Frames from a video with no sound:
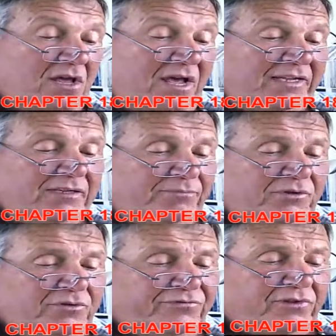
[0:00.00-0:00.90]
It's a
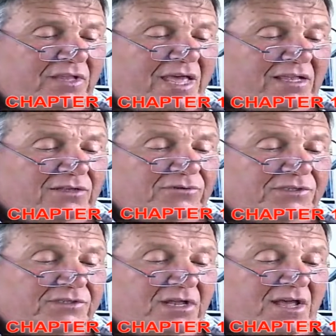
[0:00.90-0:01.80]
beautiful lake,
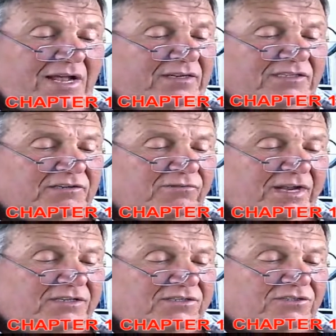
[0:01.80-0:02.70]
Lewis, and it's a
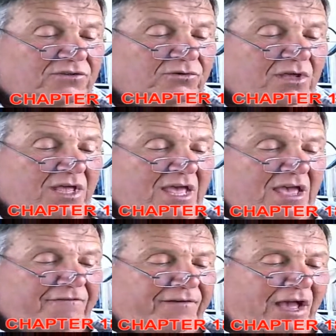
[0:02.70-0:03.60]
great zoo.
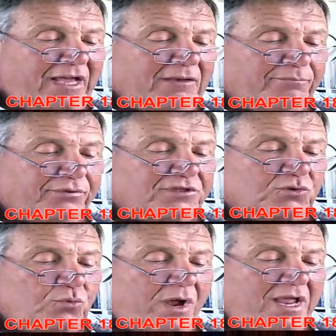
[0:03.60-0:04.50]
If I can
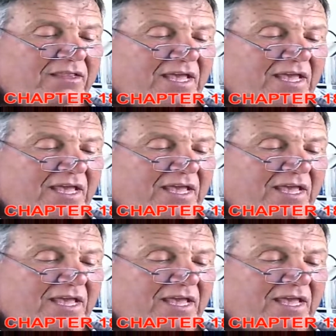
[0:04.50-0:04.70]
persuade the